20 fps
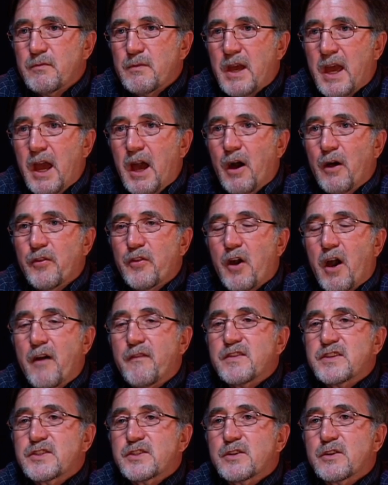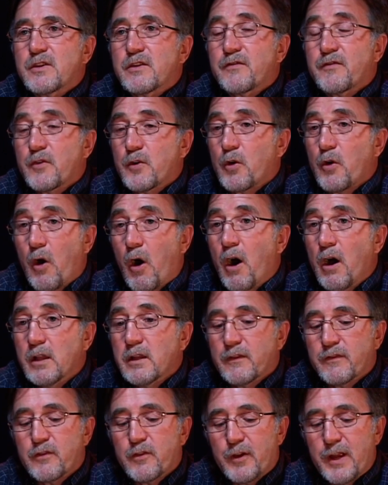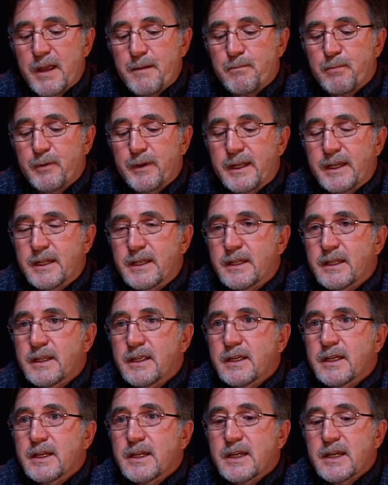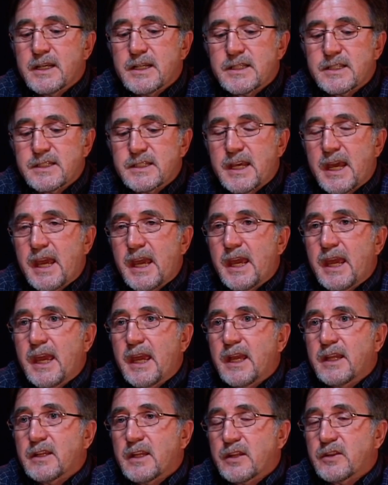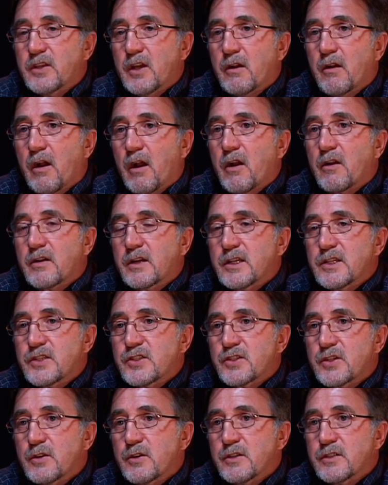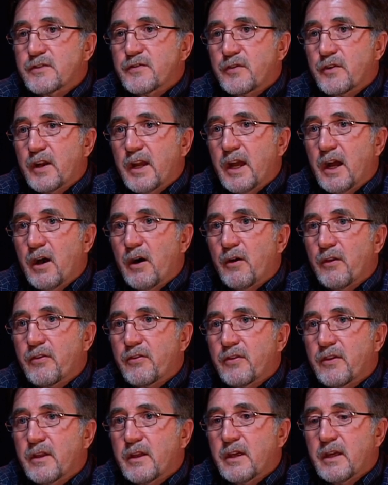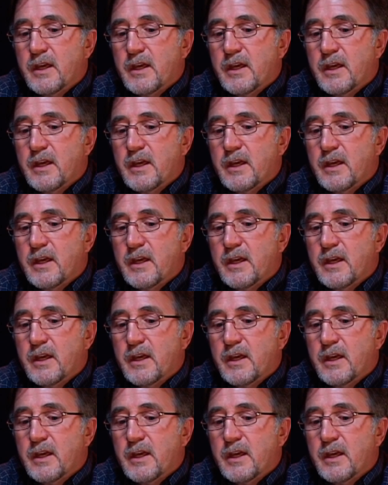health officer for all of Great Britain saying that there are concerns for health.